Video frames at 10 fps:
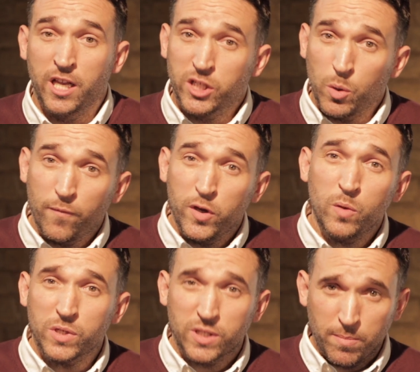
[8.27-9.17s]
So if you
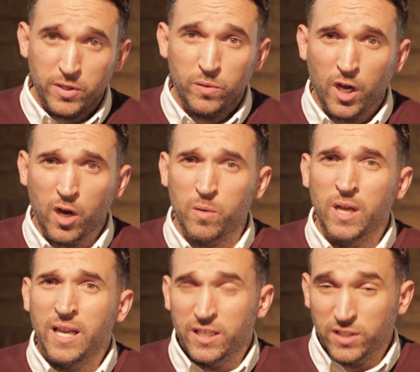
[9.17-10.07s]
or somebody you know
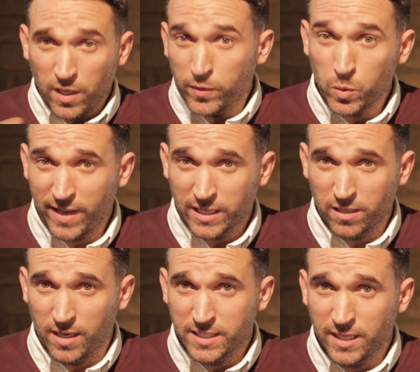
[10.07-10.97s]
suffers with
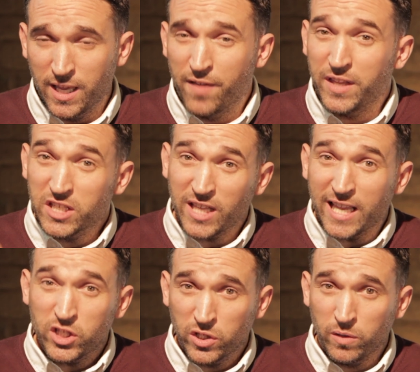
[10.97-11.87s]
anxiety, then stay
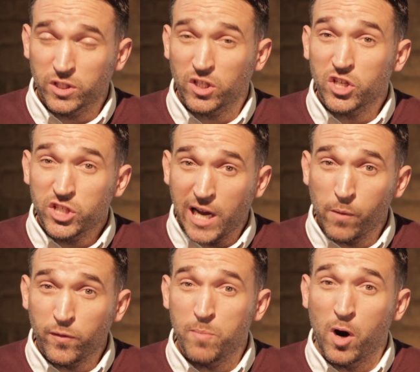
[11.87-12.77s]
tuned as I share
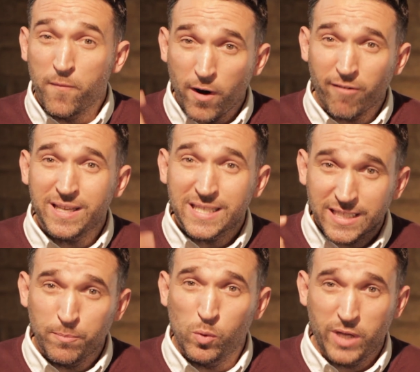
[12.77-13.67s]
with you my very
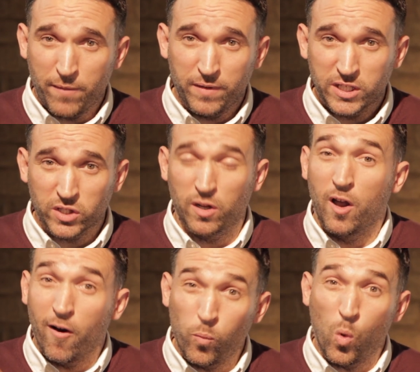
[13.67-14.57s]
simple definition
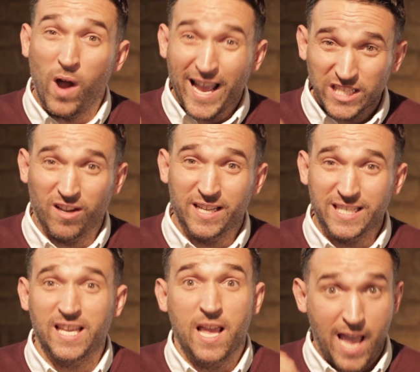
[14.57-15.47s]
of what anxiety